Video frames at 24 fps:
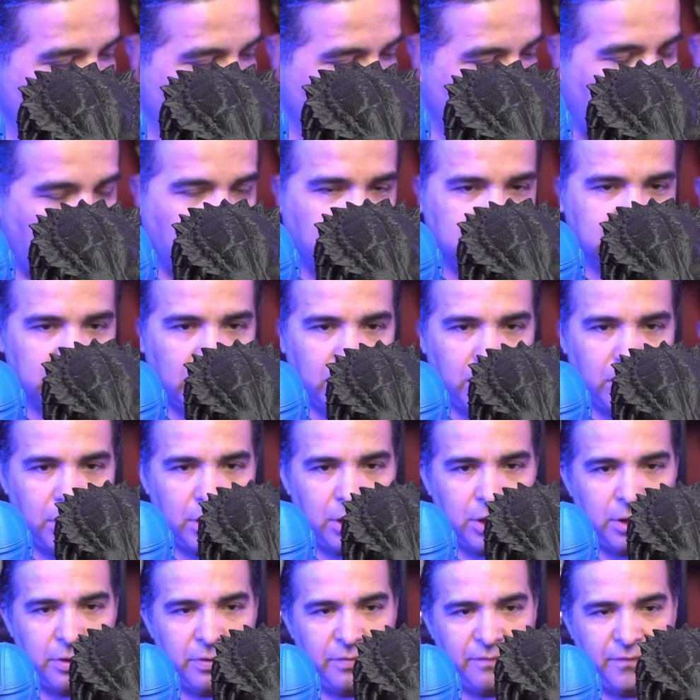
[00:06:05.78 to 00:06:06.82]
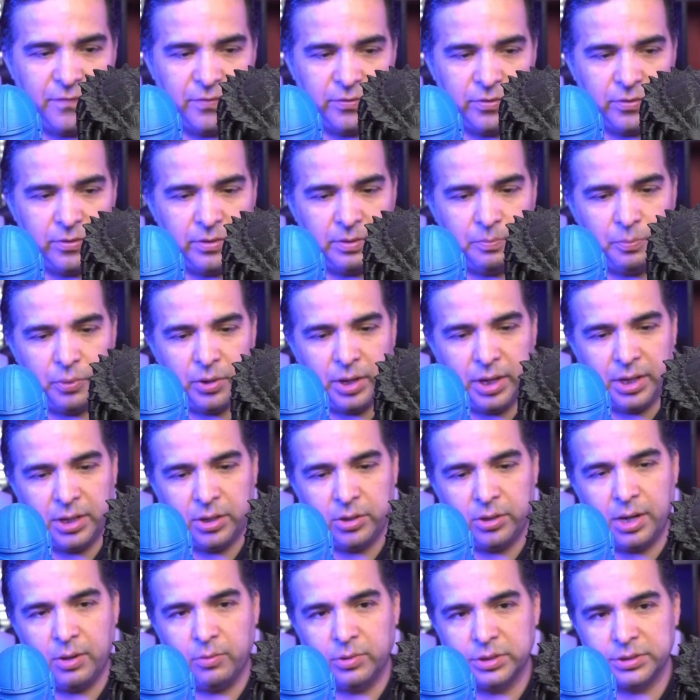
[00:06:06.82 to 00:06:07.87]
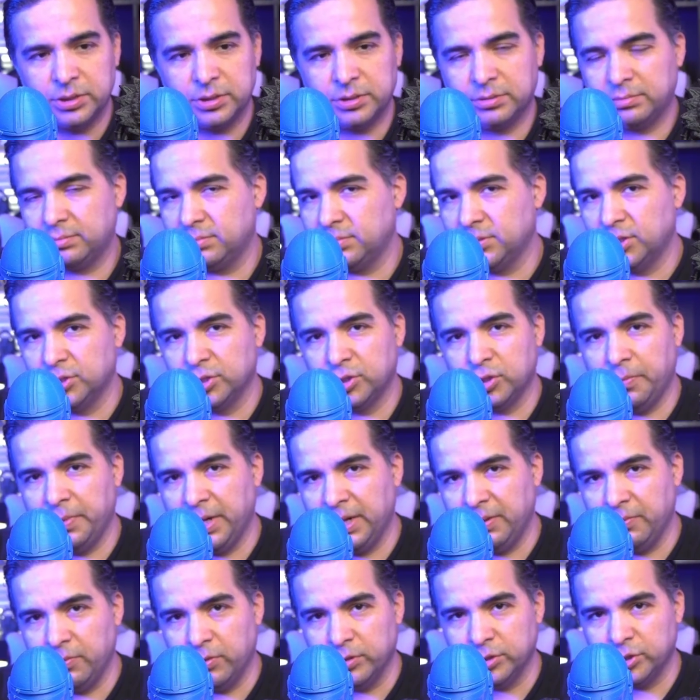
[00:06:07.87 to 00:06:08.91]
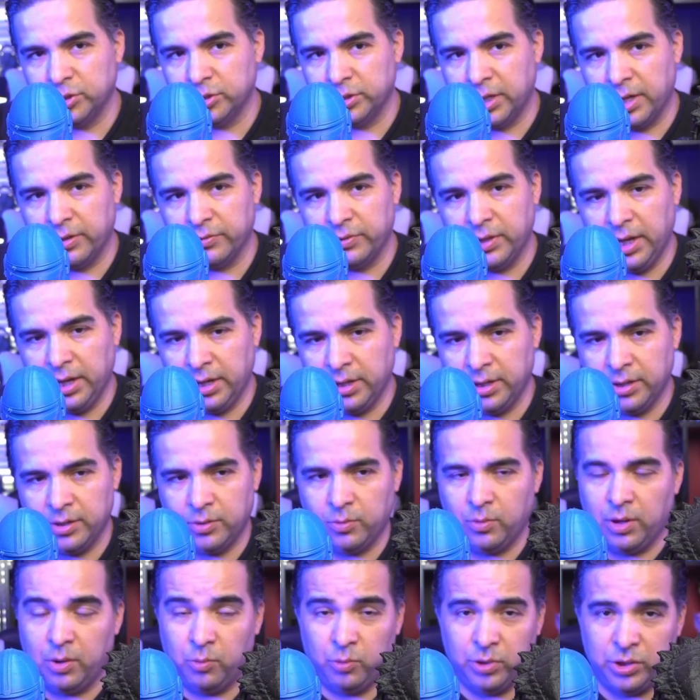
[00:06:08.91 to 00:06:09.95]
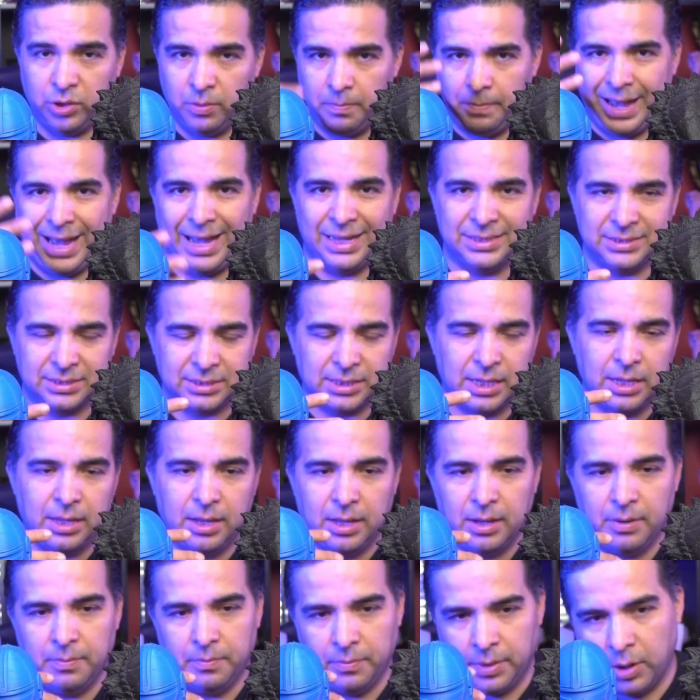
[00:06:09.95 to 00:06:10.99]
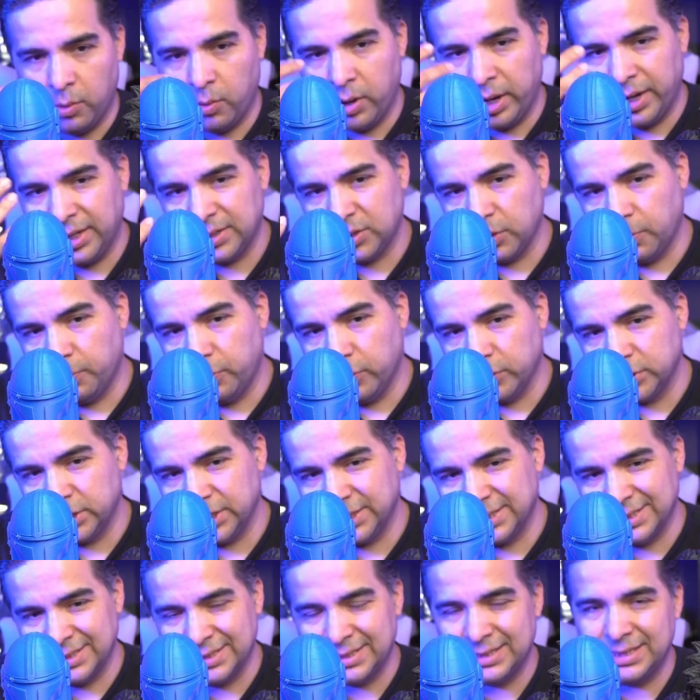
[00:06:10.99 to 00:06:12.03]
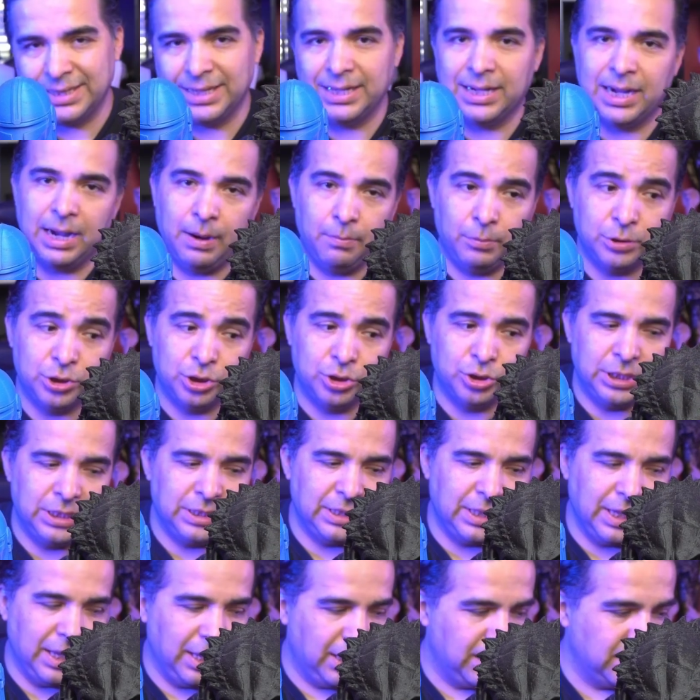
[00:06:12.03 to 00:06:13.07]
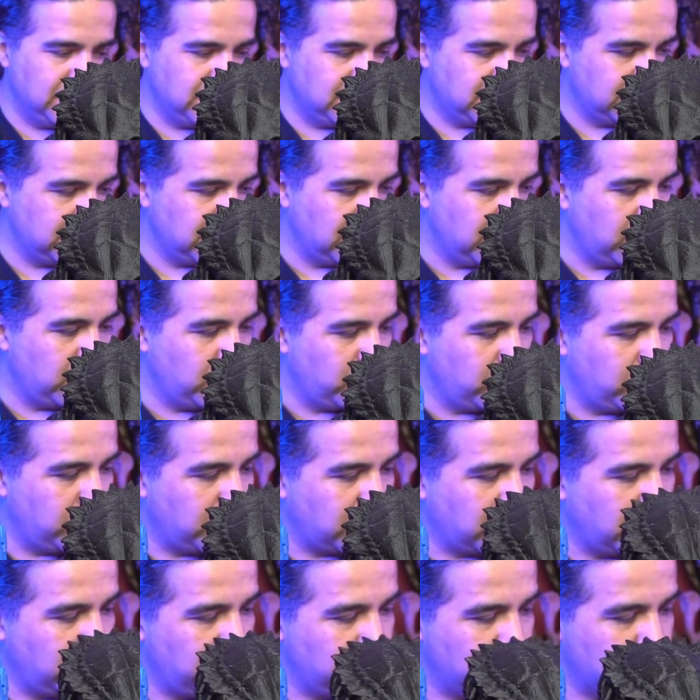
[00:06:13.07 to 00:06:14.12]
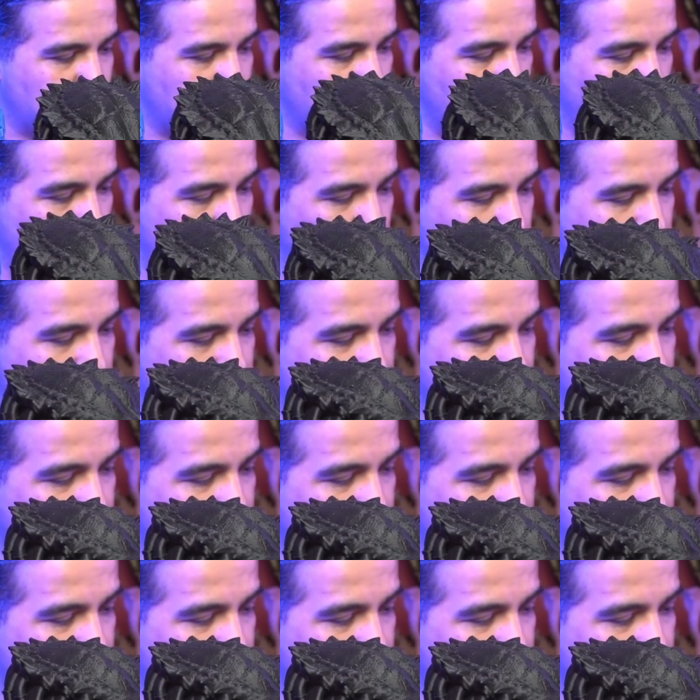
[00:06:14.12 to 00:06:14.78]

I was gonna for the Predator. There's so many versions out there, one with the mask, but I wanted to push it and see how much the details we're gonna show.